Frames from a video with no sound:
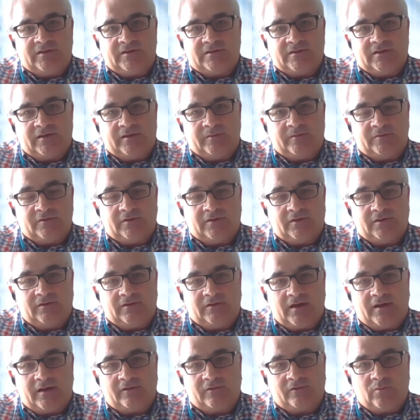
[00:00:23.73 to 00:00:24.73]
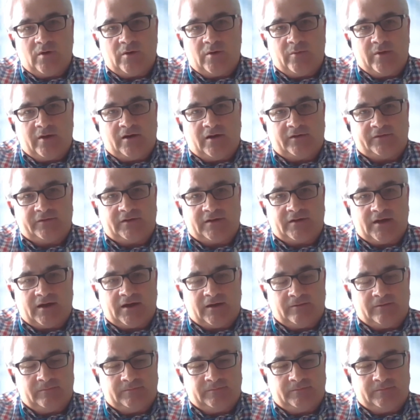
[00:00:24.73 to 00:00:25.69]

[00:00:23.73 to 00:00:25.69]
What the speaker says: team to get us where we are today.